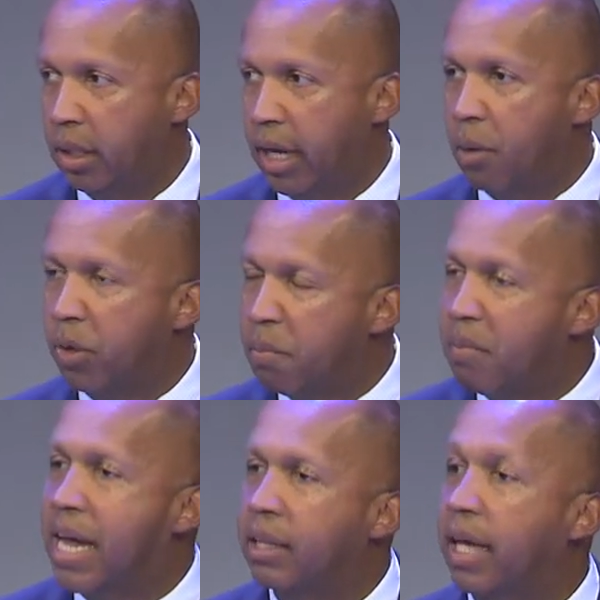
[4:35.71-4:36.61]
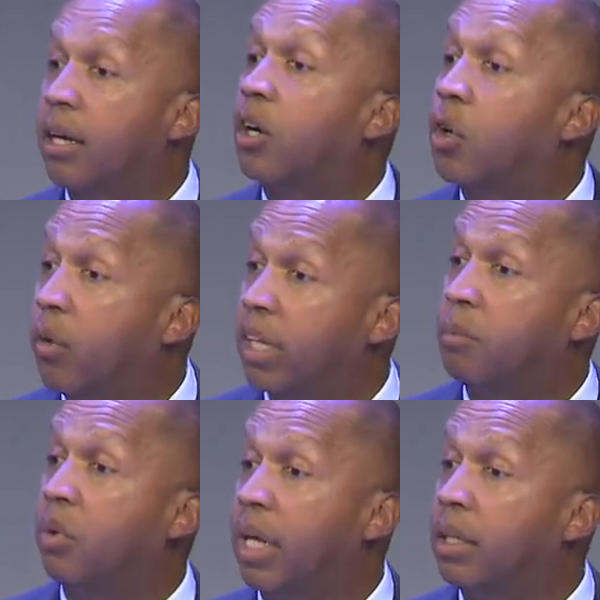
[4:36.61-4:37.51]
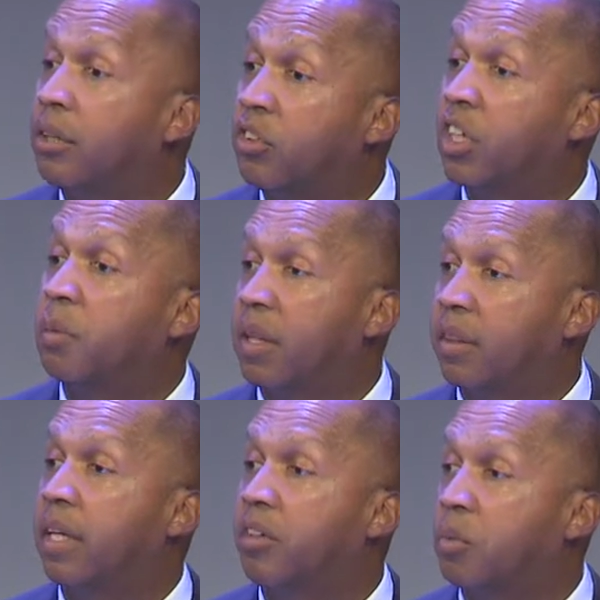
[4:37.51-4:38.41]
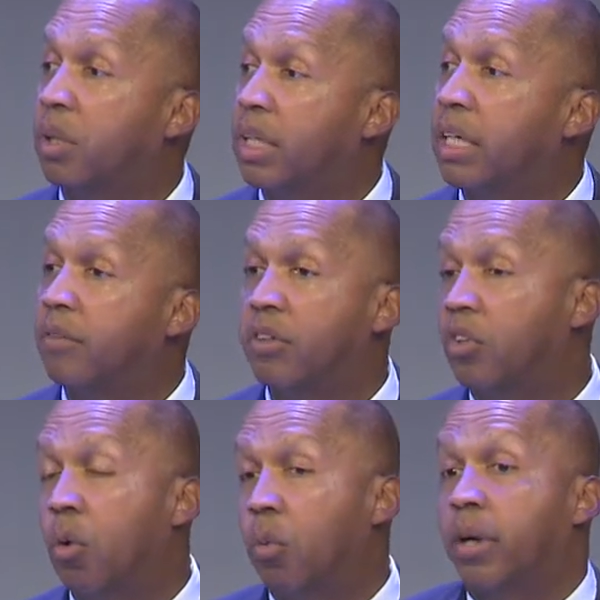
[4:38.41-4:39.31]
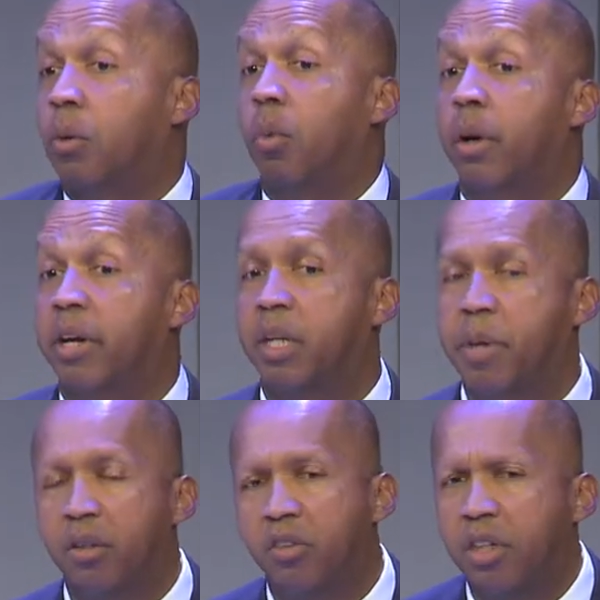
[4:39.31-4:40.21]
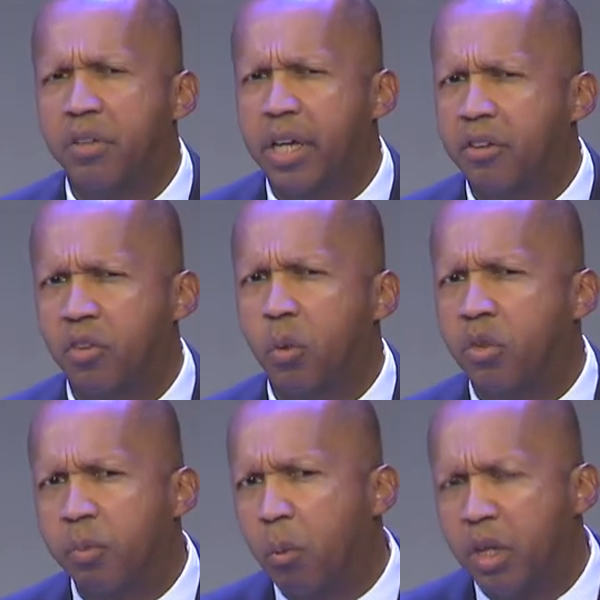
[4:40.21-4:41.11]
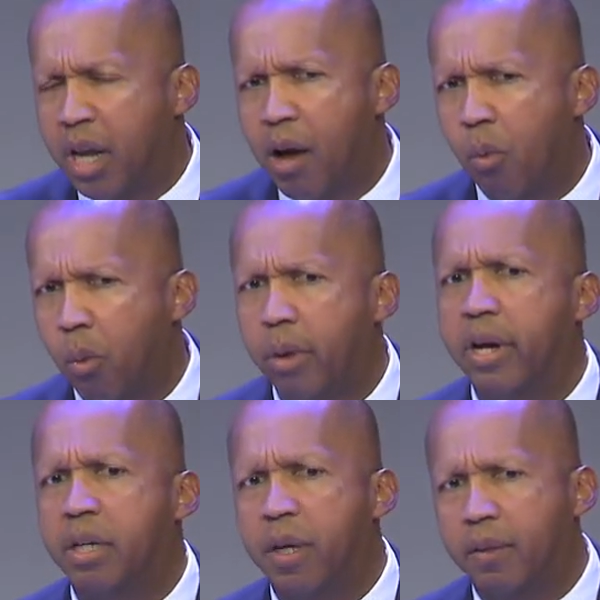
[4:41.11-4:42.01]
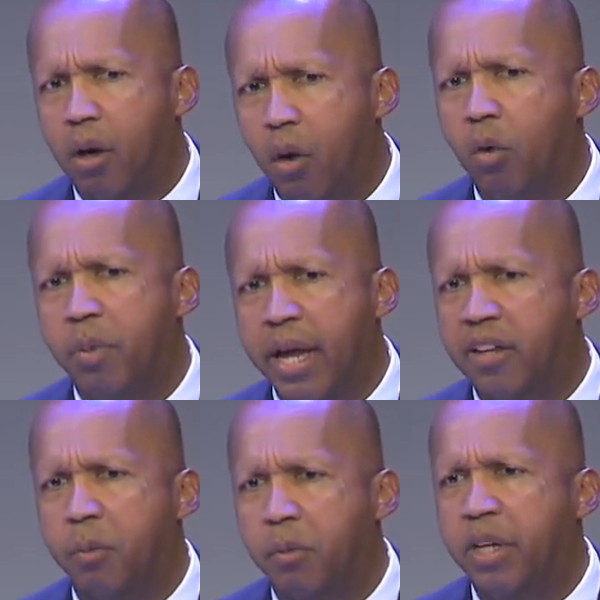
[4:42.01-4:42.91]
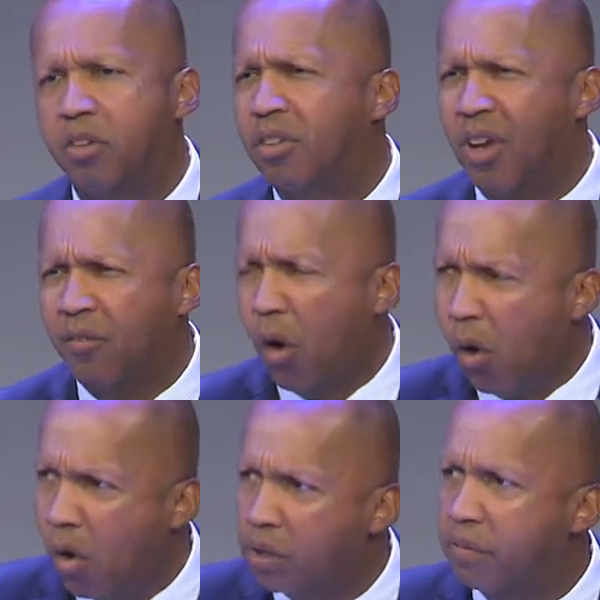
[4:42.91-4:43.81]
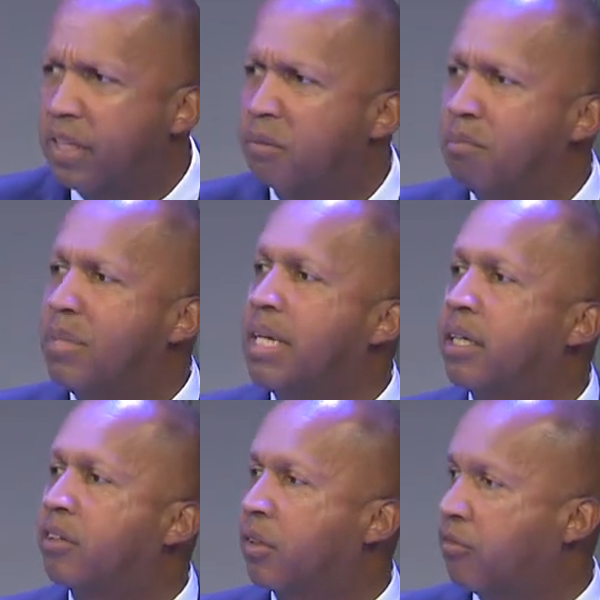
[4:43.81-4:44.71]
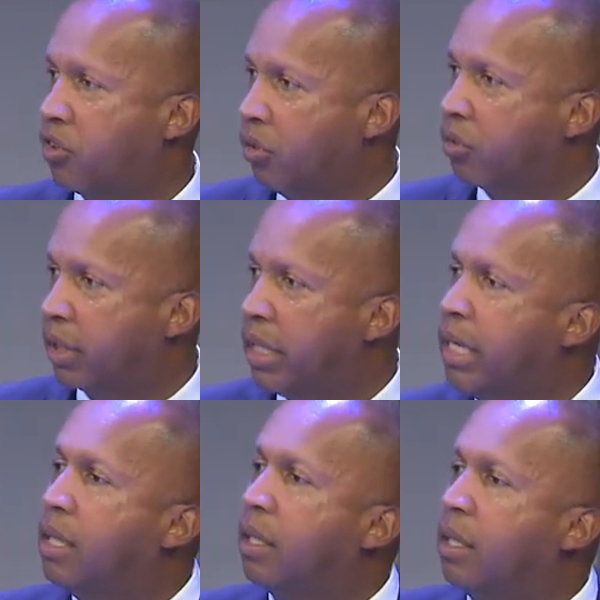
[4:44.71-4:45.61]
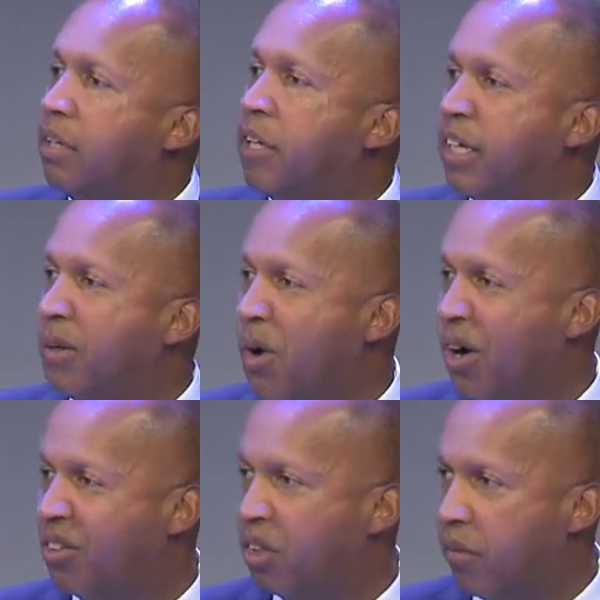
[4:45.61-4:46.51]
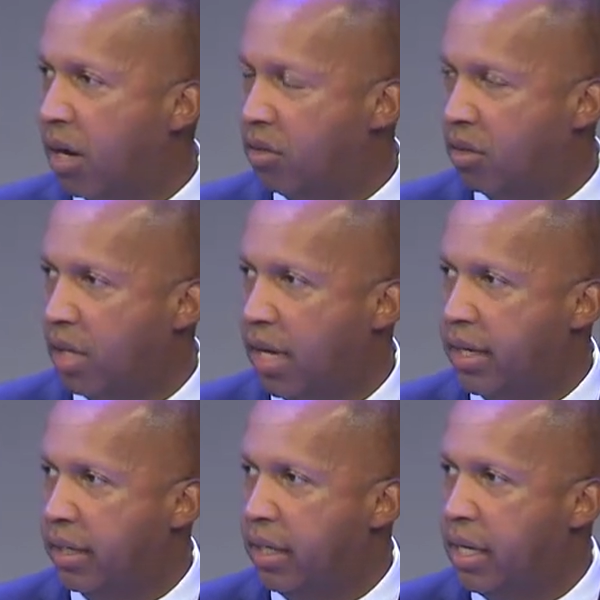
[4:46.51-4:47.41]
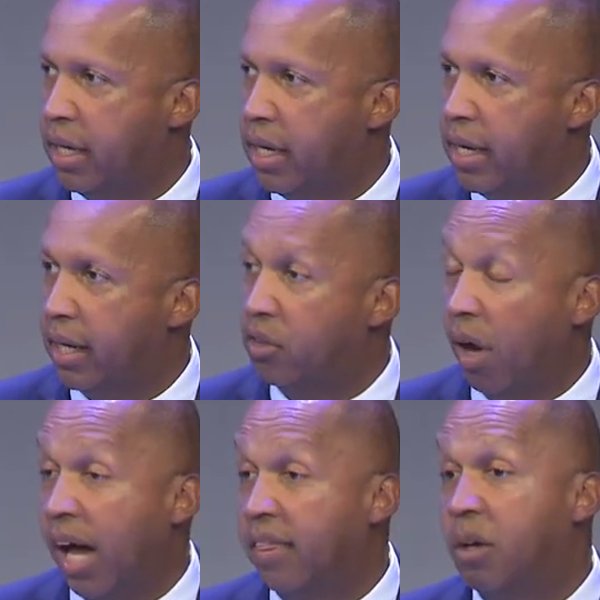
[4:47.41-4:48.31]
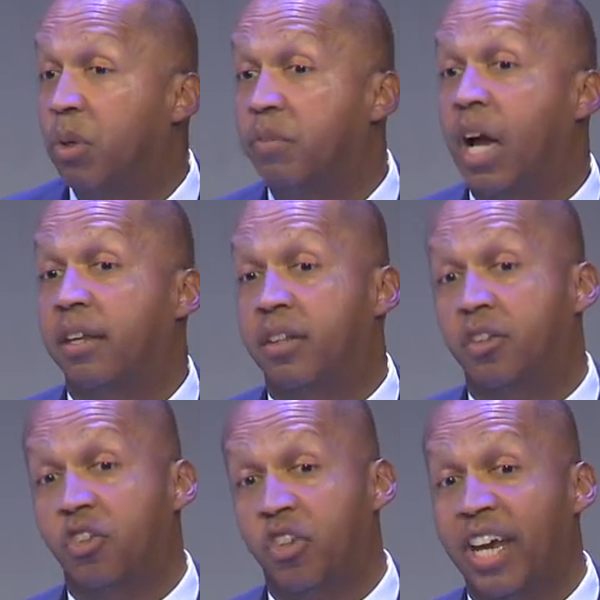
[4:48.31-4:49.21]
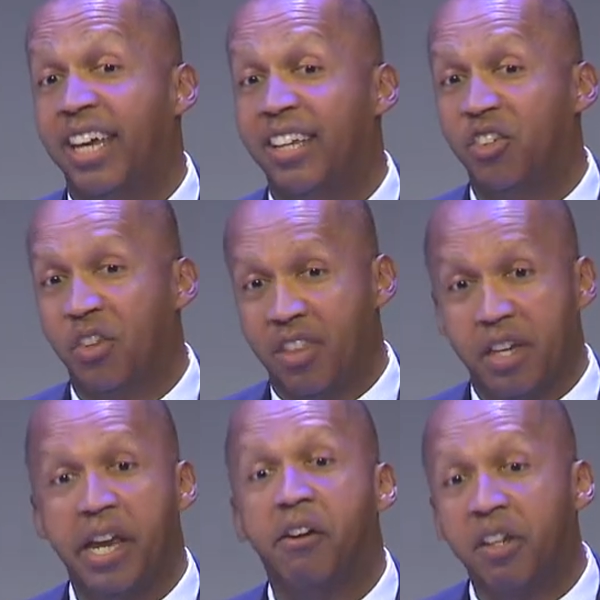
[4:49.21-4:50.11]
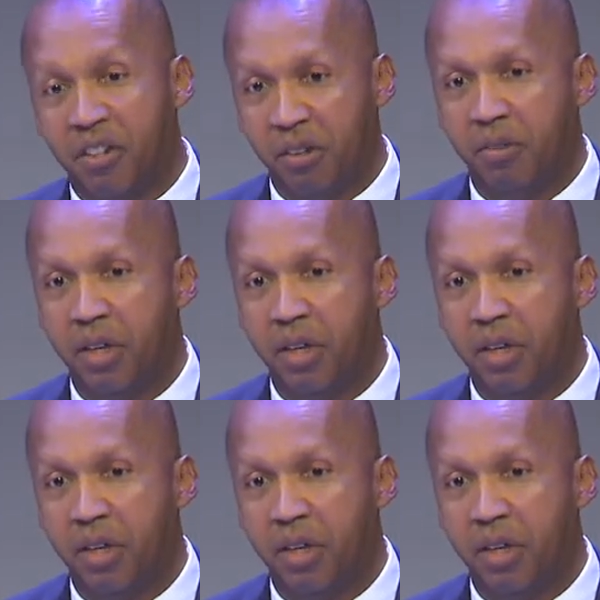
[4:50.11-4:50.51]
And we make that a credible and legitimate thing to believe. And so we're worried about CVS stores, but we're not worried about the hope and aspirations of all of these millions of children living in the margins of our society. And so I think we've got to change the narrative.